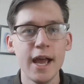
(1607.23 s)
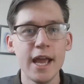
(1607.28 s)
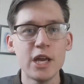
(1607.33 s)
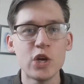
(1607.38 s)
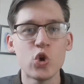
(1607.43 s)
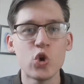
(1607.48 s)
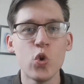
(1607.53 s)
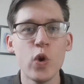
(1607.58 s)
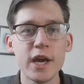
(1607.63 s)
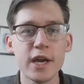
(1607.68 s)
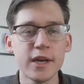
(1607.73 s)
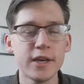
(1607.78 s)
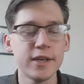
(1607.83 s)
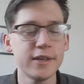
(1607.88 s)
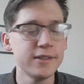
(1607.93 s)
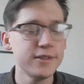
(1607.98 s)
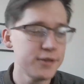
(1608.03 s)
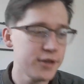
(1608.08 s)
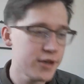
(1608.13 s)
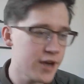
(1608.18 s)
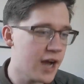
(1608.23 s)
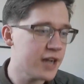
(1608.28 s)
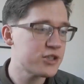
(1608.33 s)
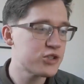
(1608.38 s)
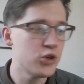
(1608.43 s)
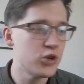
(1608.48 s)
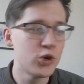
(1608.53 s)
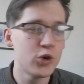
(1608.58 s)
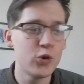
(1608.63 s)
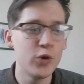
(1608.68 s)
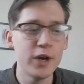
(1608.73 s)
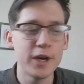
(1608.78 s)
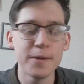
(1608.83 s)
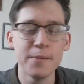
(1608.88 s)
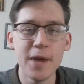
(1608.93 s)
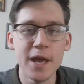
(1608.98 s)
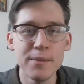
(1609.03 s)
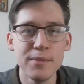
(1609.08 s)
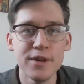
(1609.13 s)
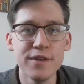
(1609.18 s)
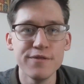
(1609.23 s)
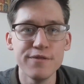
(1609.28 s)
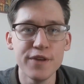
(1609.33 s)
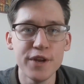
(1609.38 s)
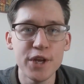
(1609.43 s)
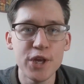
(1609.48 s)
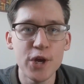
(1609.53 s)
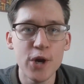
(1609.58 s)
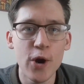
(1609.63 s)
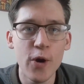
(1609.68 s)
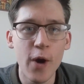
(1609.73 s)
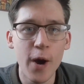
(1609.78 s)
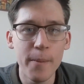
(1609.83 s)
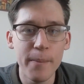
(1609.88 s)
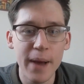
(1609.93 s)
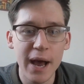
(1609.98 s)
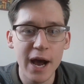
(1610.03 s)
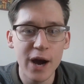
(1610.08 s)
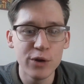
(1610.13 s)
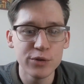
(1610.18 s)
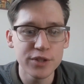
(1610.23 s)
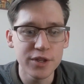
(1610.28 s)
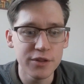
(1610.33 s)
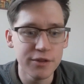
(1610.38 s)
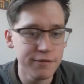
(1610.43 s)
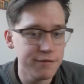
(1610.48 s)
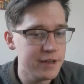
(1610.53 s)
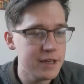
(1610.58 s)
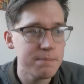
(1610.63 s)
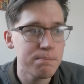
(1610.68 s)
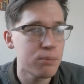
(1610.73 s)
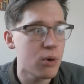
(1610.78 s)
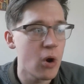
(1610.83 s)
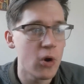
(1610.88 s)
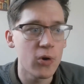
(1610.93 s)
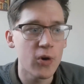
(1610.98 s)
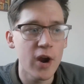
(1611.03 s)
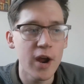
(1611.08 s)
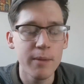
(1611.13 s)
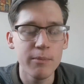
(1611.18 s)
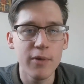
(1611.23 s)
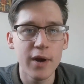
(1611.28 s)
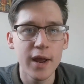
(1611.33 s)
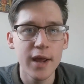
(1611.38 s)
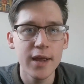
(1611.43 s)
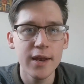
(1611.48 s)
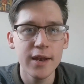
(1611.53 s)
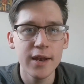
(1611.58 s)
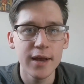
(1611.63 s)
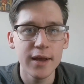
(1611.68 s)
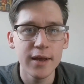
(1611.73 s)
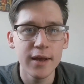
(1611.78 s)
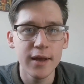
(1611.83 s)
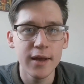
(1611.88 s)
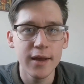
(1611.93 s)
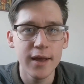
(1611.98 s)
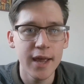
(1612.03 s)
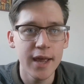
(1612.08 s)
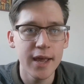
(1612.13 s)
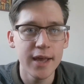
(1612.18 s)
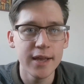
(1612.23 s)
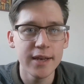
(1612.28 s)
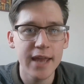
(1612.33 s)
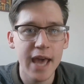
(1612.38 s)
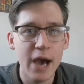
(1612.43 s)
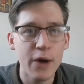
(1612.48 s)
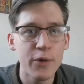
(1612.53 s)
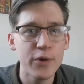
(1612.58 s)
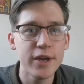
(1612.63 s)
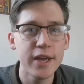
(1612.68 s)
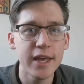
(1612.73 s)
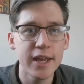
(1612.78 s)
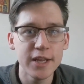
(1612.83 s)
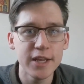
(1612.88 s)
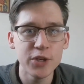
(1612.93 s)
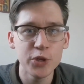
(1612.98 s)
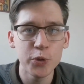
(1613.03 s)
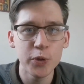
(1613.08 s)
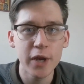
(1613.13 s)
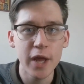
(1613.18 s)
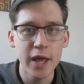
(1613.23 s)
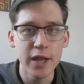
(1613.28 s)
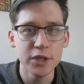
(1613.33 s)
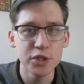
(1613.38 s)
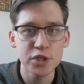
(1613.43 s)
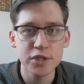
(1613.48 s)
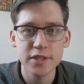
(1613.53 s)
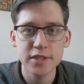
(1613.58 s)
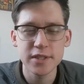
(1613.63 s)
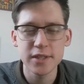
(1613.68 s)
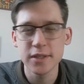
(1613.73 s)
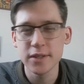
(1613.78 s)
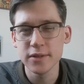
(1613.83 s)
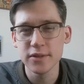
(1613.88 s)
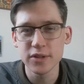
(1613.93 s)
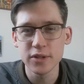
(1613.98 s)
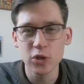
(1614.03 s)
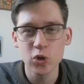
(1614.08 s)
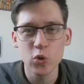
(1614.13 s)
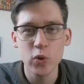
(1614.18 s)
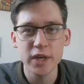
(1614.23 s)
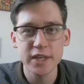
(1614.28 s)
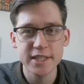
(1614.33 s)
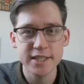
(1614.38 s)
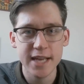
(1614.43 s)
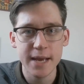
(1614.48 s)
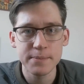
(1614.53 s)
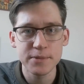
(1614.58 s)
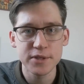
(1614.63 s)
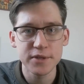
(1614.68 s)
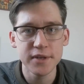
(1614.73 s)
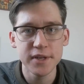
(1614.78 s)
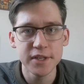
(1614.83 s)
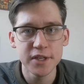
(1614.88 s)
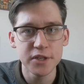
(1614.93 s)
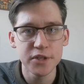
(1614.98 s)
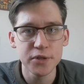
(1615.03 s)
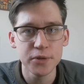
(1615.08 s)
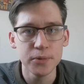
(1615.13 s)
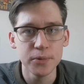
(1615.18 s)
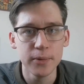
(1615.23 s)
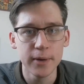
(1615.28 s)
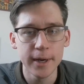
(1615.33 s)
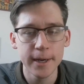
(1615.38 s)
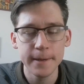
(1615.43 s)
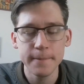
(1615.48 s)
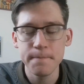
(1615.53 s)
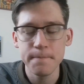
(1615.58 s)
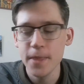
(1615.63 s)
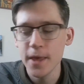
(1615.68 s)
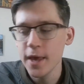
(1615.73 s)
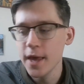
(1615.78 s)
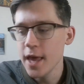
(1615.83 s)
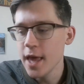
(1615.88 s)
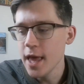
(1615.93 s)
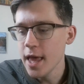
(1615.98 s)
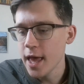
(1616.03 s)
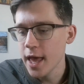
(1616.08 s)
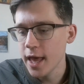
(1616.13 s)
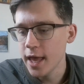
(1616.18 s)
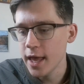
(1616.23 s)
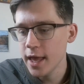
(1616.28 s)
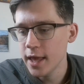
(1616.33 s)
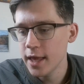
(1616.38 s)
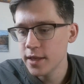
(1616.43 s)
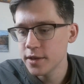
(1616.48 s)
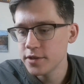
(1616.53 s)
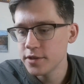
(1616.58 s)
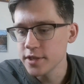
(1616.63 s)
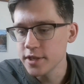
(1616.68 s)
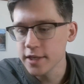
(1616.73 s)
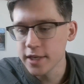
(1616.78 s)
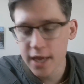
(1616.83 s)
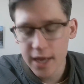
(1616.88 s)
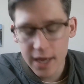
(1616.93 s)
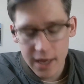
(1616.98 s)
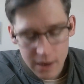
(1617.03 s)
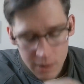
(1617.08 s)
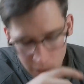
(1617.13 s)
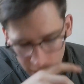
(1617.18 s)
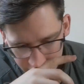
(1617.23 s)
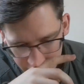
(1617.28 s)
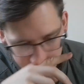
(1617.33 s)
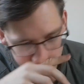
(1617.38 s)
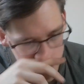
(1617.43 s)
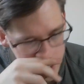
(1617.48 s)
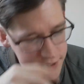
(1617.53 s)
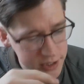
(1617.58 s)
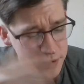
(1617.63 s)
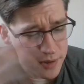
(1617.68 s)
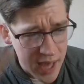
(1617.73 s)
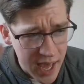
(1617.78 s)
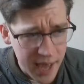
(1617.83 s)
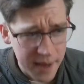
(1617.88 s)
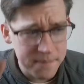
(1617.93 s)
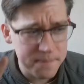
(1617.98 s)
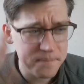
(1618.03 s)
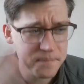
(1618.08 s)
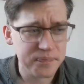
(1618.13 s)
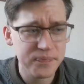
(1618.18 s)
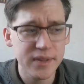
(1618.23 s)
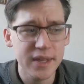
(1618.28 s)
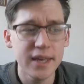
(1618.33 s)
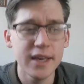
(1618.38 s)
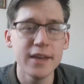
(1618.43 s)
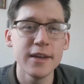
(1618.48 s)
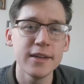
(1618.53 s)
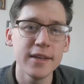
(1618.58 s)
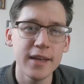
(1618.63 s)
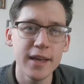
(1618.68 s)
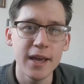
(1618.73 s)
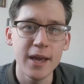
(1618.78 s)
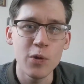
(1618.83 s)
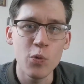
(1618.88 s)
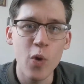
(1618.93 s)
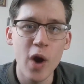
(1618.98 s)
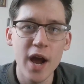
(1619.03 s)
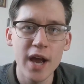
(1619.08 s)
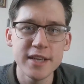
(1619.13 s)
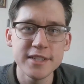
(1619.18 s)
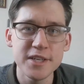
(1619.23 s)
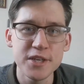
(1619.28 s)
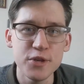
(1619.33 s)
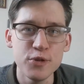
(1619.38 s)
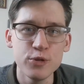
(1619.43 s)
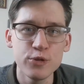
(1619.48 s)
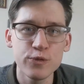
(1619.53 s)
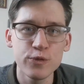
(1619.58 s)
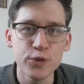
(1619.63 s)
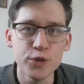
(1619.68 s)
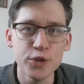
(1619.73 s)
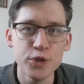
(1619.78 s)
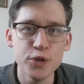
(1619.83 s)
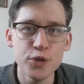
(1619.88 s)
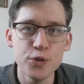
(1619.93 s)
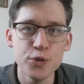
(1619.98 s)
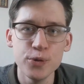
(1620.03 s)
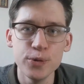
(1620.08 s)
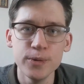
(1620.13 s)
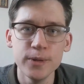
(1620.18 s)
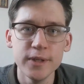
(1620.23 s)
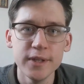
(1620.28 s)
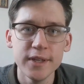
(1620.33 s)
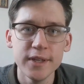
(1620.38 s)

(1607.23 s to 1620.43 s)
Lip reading: quick, not so quick maybe, video about the VEEP program, right? And how to get into it, and just the quick steps you need to do, right? And again, why did I do that? And why is it useful to you?